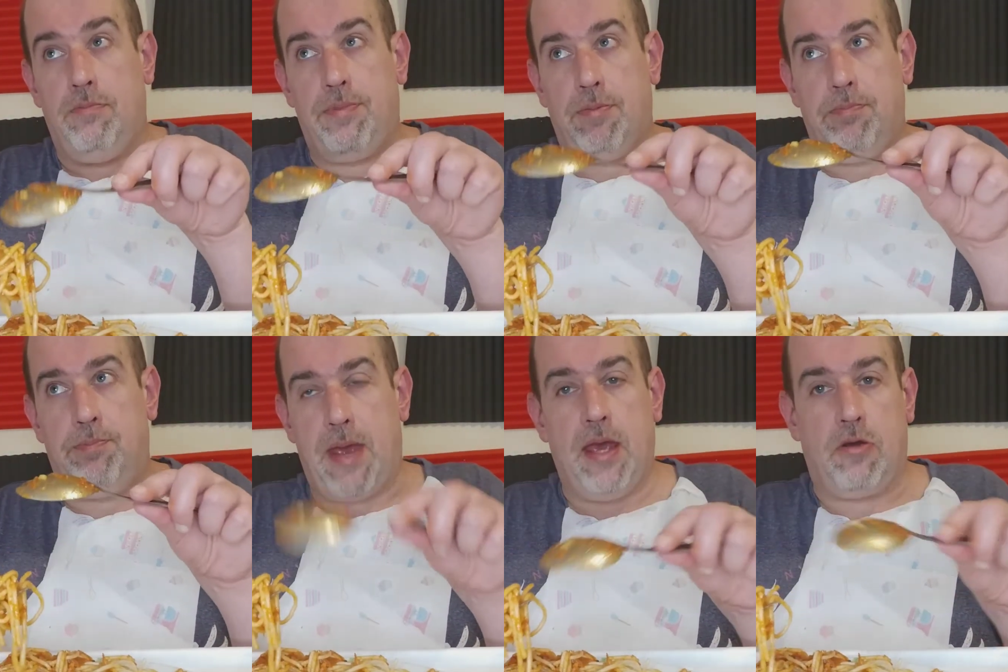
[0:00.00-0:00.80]
but
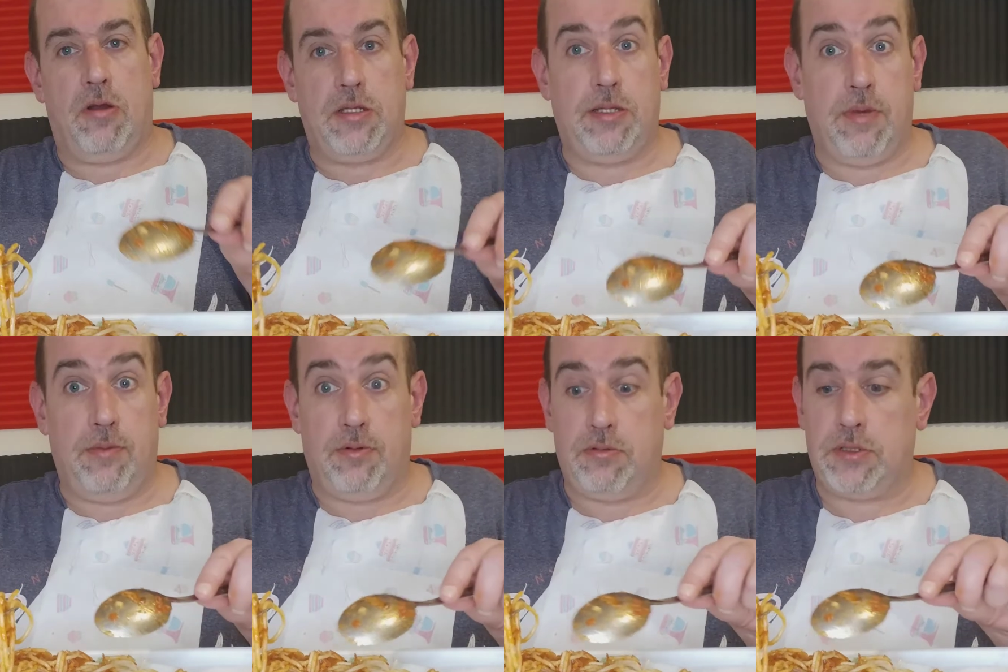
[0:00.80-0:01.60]
better quality
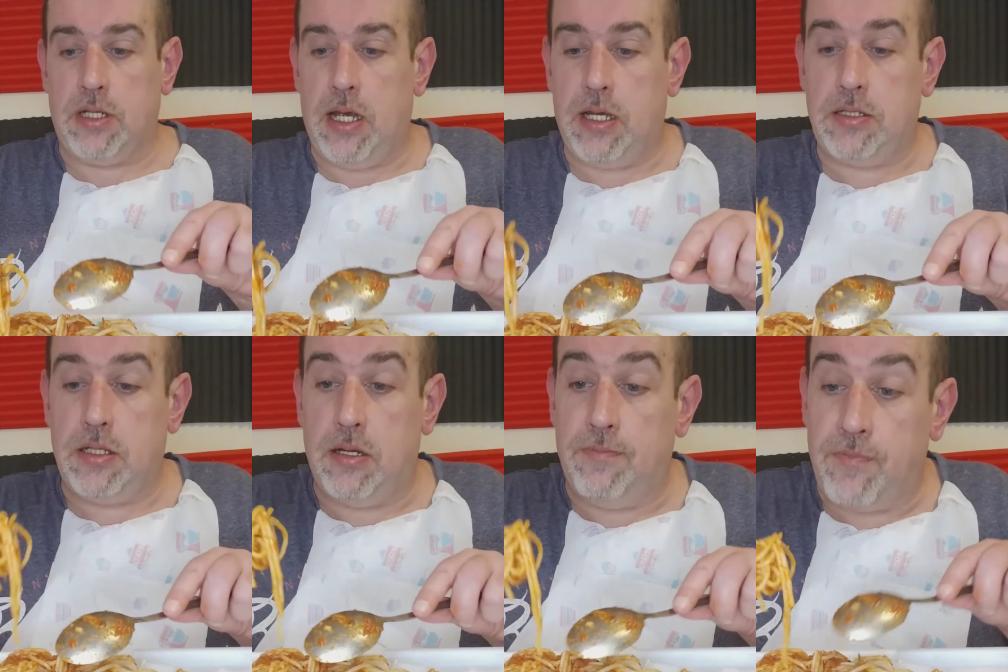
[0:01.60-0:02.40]
meatballs. And
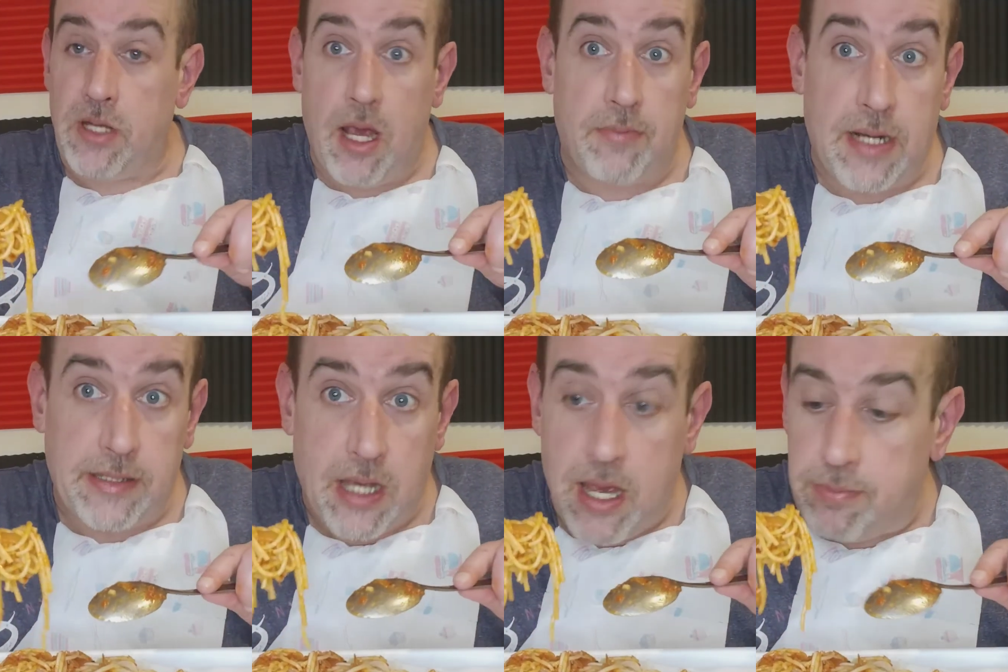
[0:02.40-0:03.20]
yeah, I'm glad
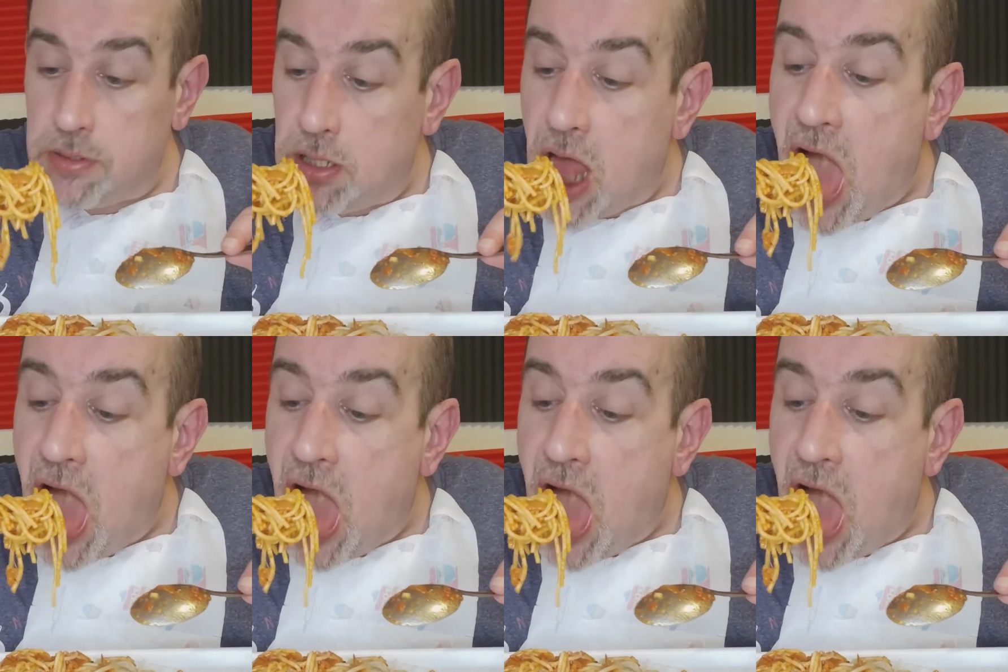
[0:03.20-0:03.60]
that happened.